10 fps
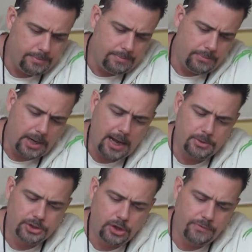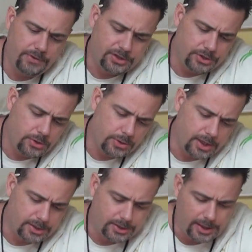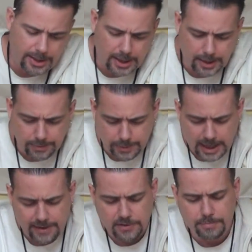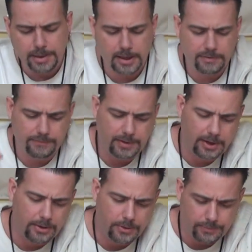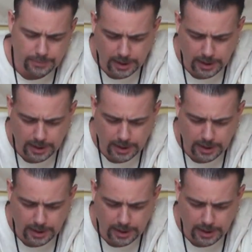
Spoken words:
when I was served this notice, and we have compelling video